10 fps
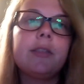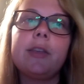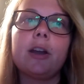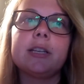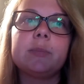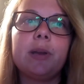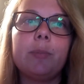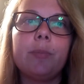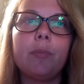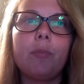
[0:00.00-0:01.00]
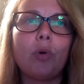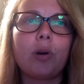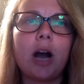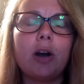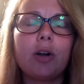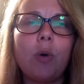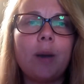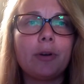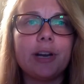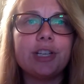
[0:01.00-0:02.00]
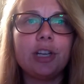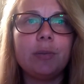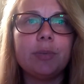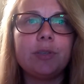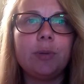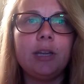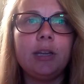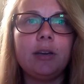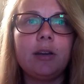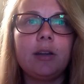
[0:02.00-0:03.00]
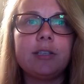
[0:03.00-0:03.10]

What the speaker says: there has been a more cooperation between